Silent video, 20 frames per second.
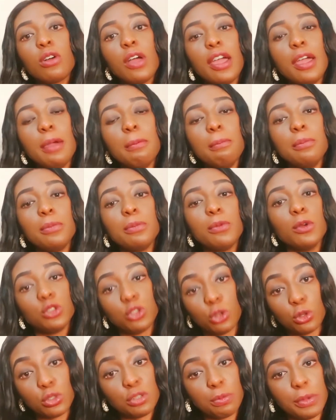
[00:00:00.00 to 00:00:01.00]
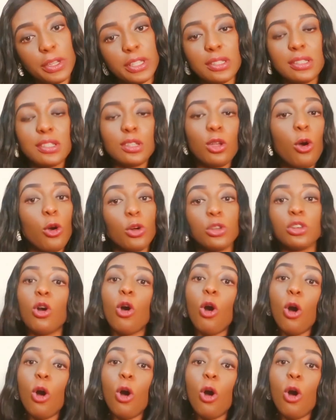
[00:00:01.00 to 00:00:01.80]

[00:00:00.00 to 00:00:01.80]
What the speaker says: your judgment on